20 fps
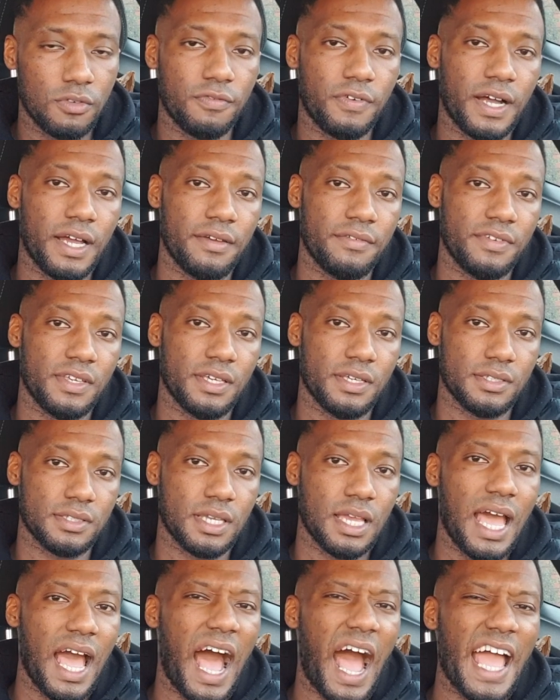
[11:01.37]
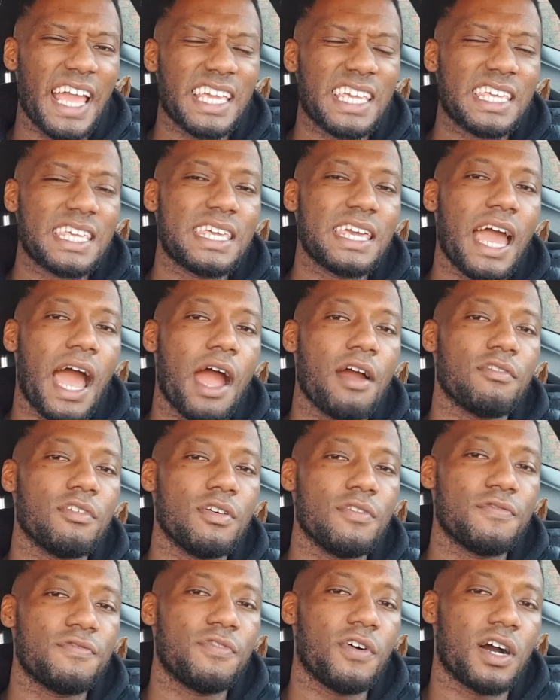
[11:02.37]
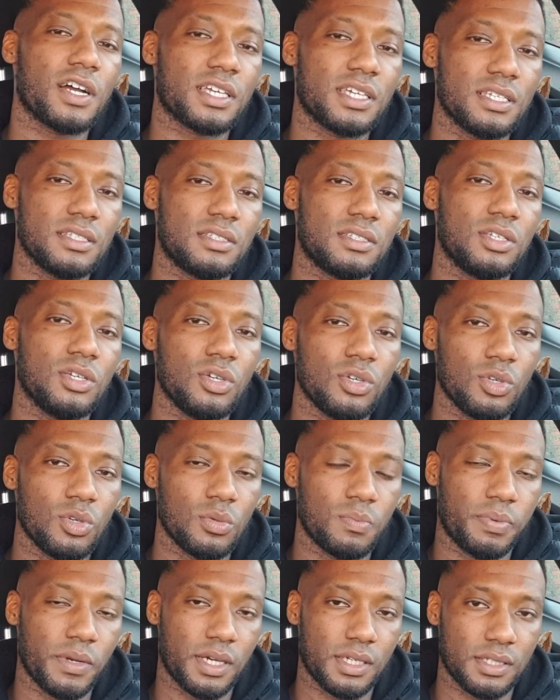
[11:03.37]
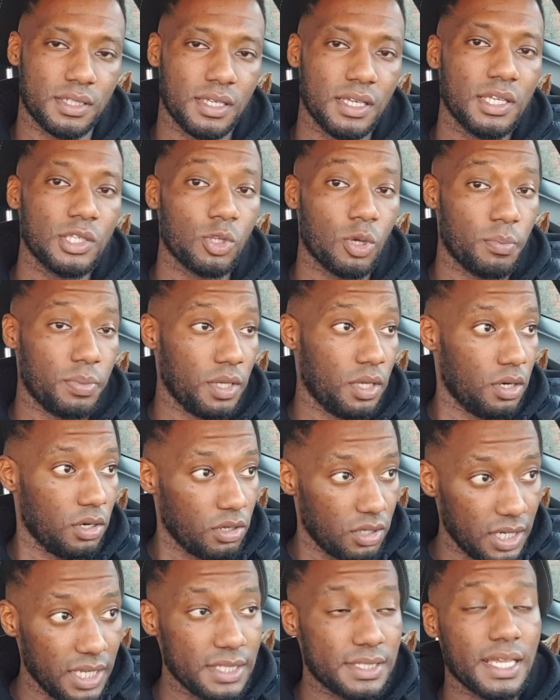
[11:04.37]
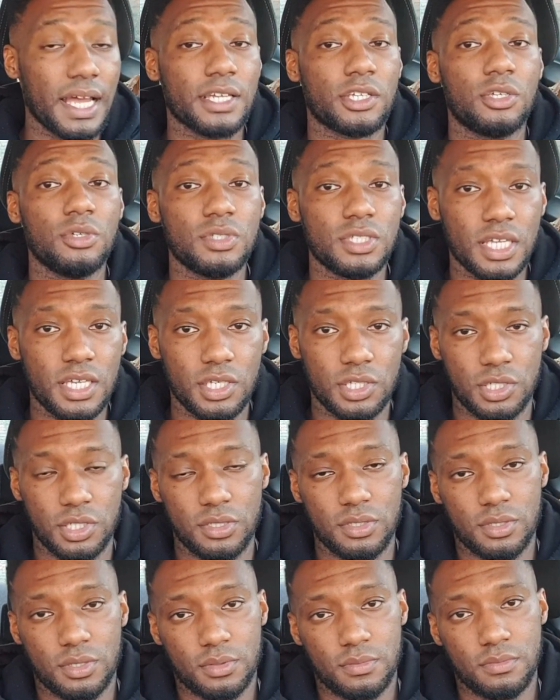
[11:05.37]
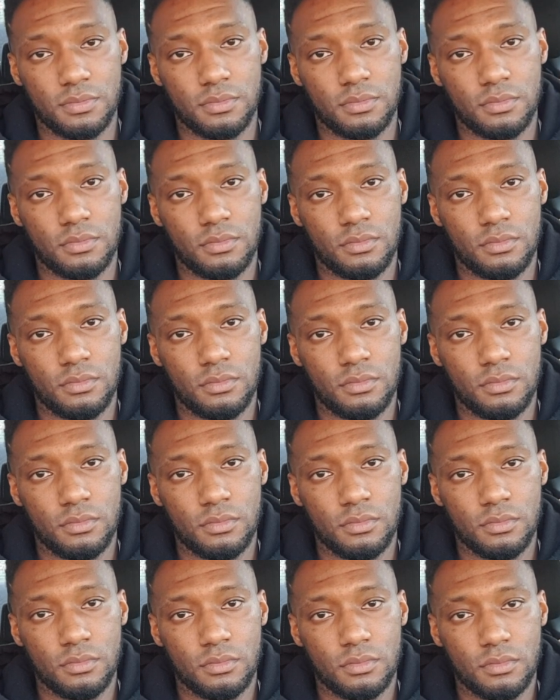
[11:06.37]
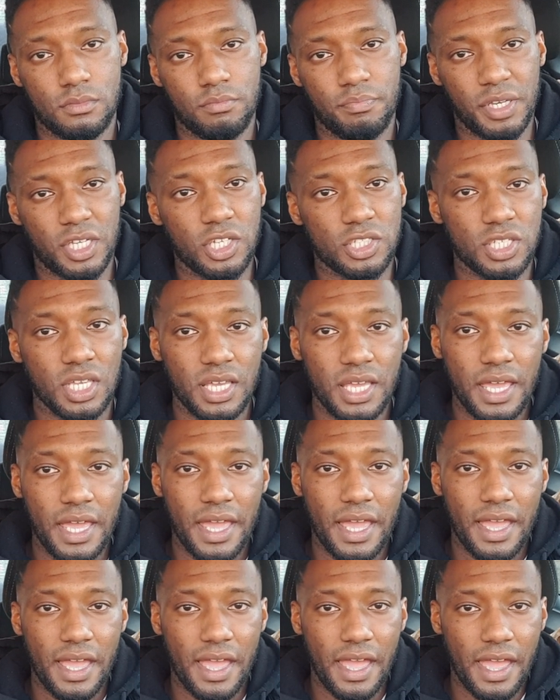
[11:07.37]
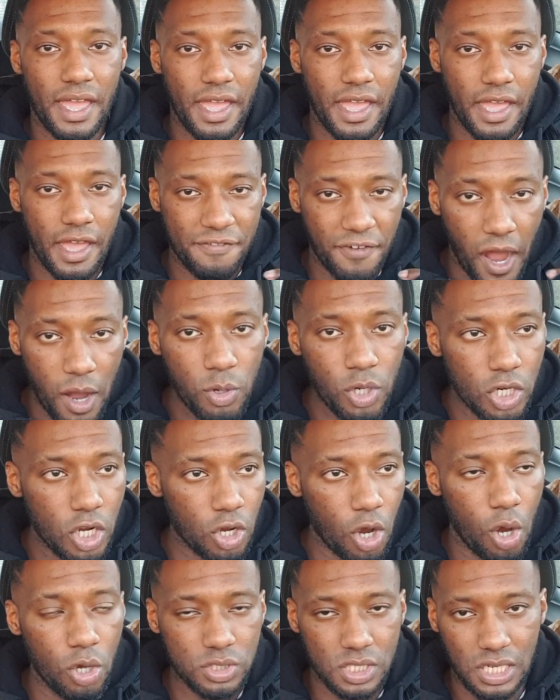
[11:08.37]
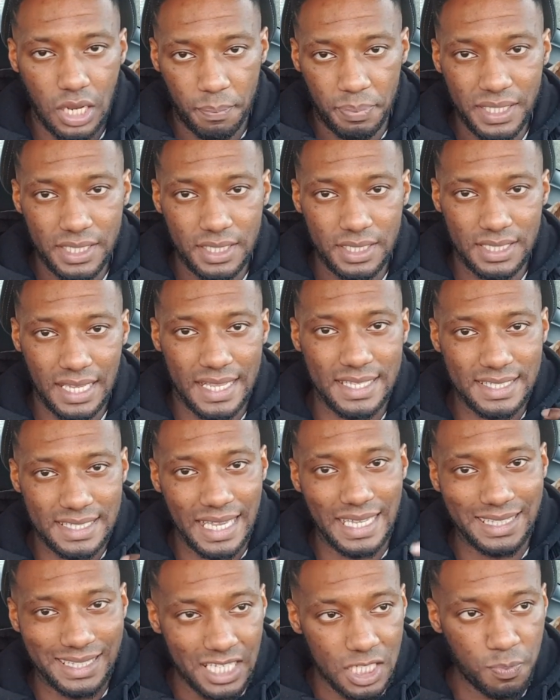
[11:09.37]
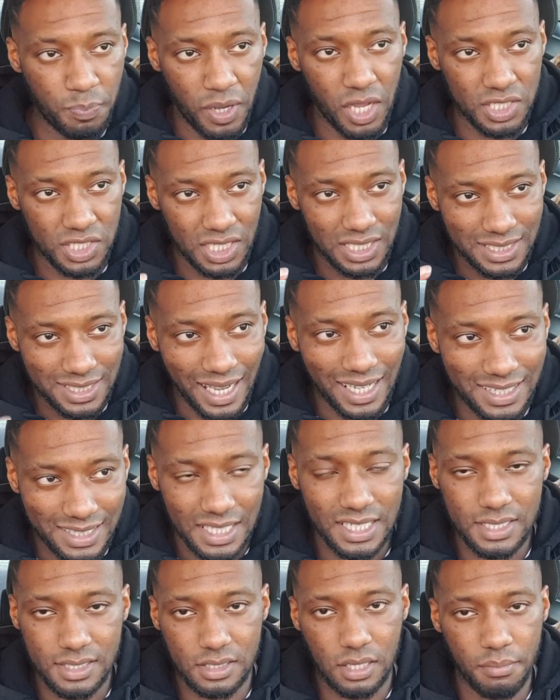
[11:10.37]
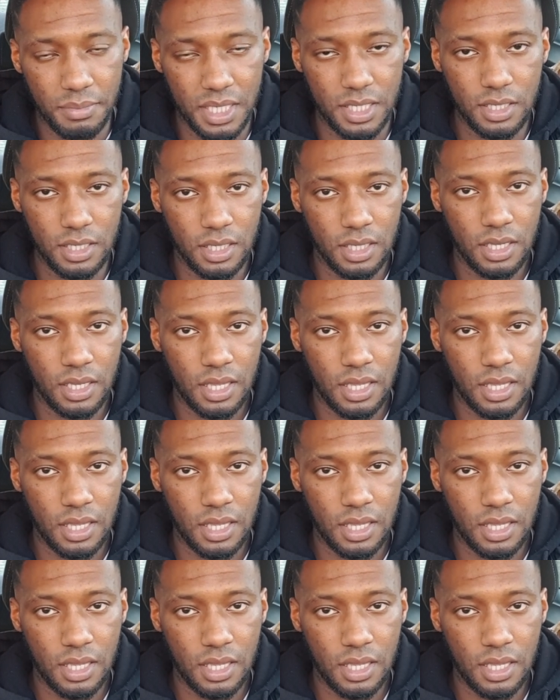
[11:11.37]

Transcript: five years. I guarantee you, blood. There'll be a lot less accusations. Because if I'm going to go to the police and say, this person done this to me,